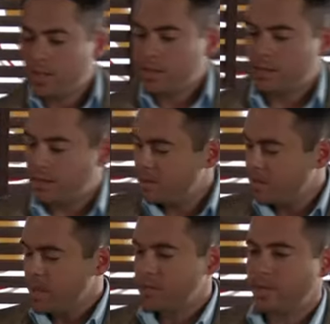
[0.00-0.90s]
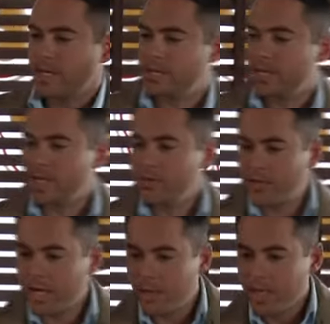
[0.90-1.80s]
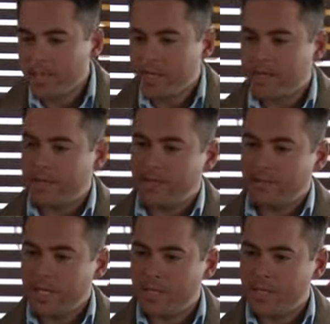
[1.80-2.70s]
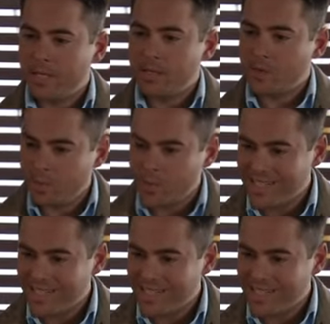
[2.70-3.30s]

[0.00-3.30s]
So, might as well get started straight away. You said you'd give me summer's